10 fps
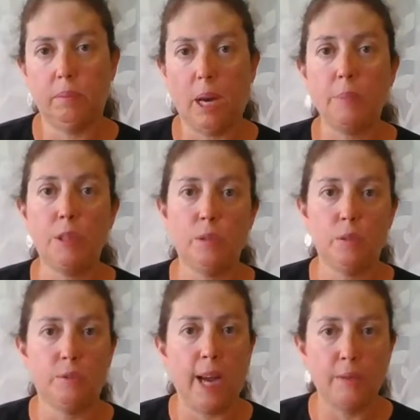up
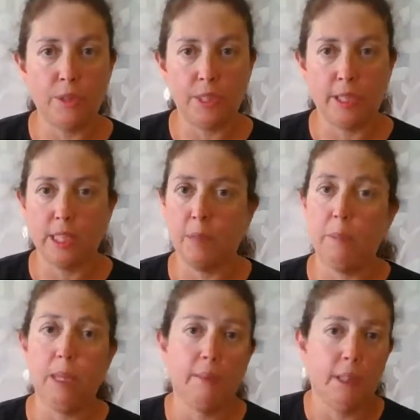to 5 or 6,
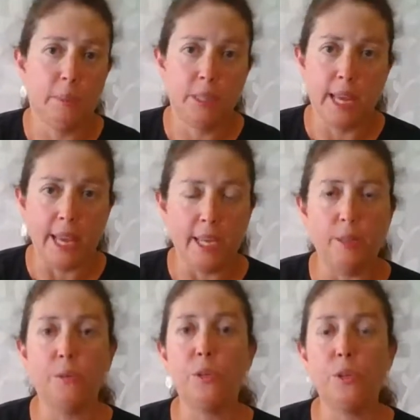maybe even up to 8
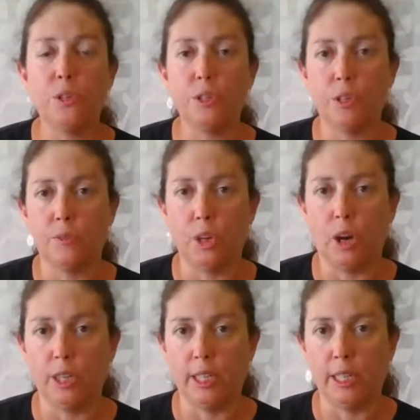infusions of
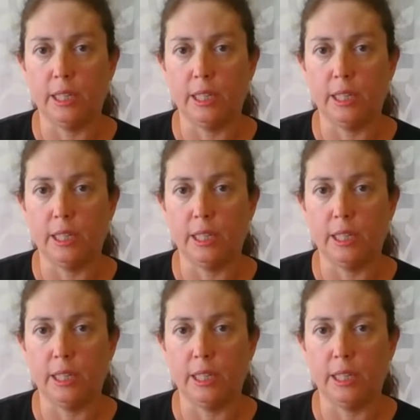dongding.